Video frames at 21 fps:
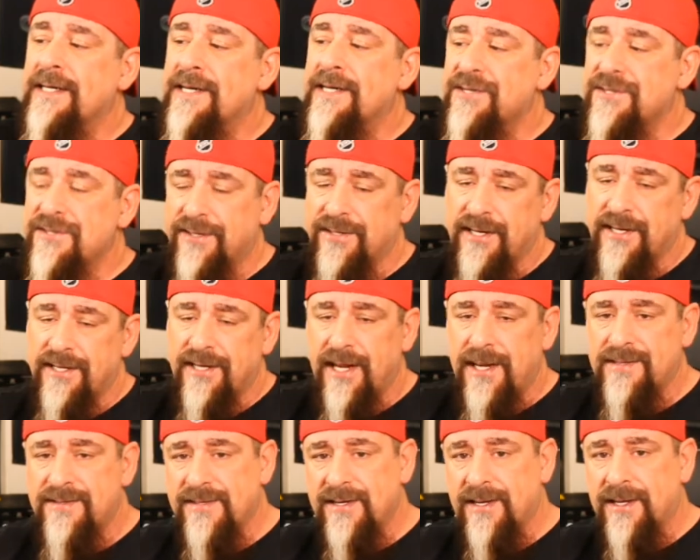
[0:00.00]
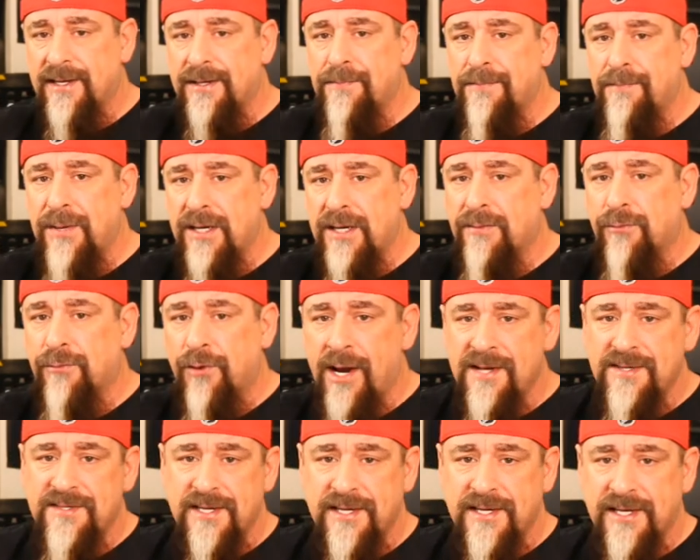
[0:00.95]
So then they send Peter
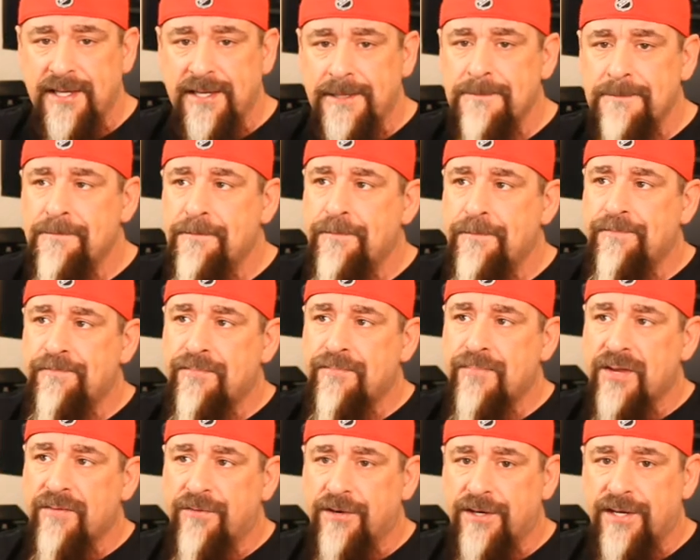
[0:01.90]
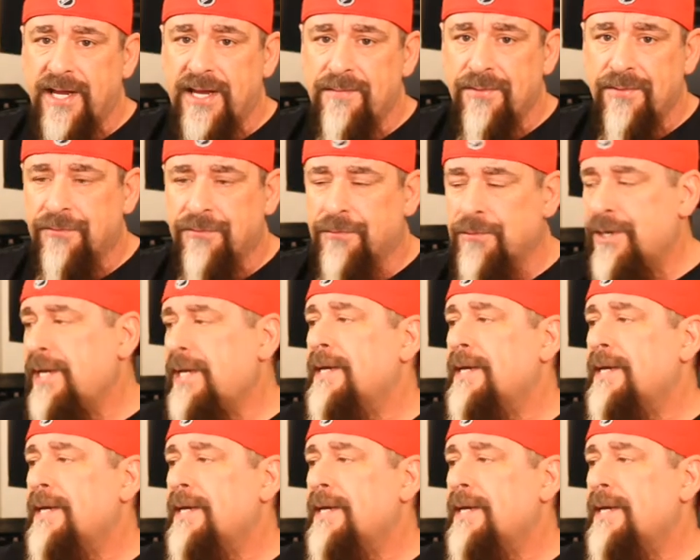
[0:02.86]
Mrazek in for Game 3.